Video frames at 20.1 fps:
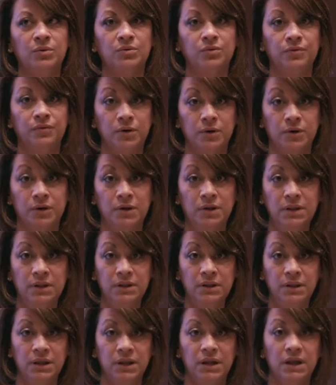a referral
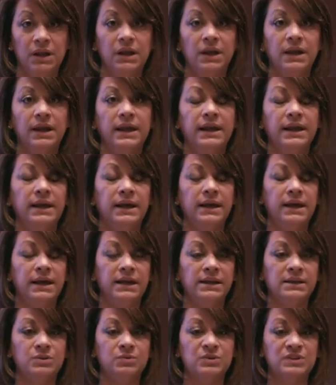
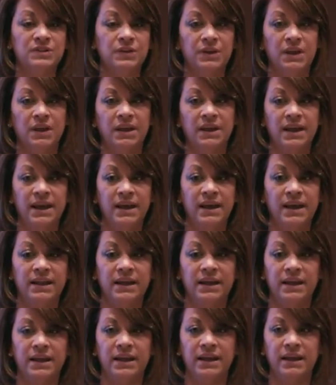and was looking at
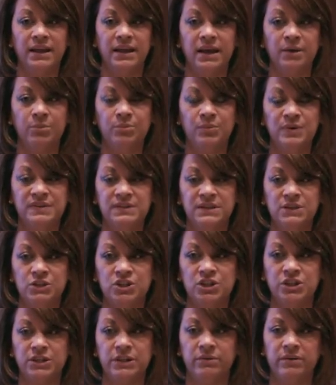a
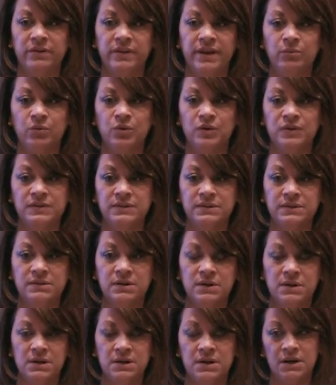position that was
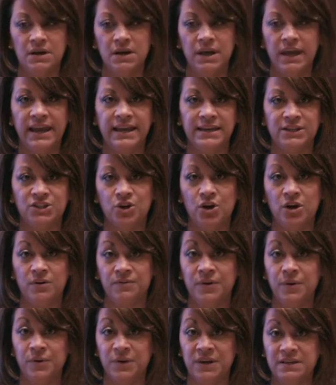HR
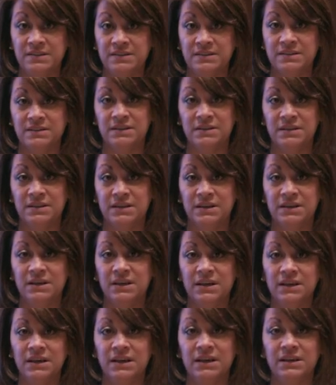focused,
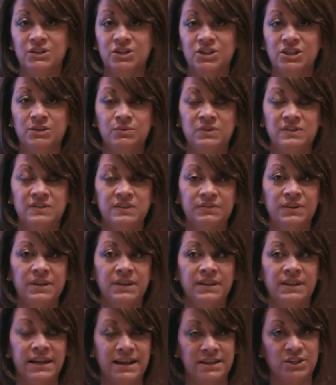and she was
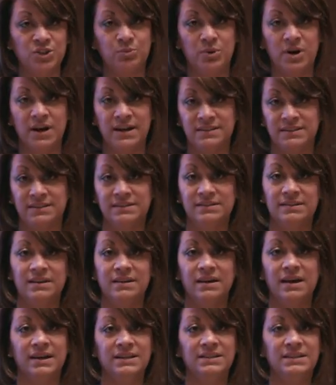in an enterprise
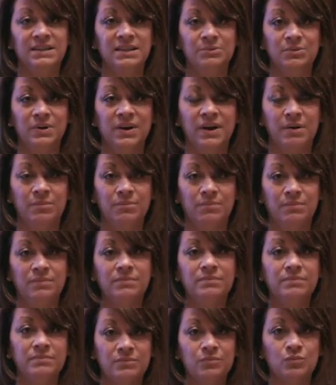IT
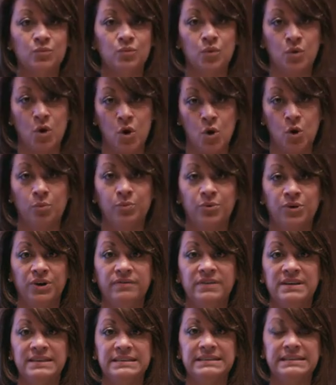role
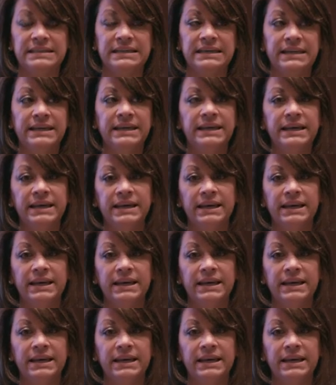previously.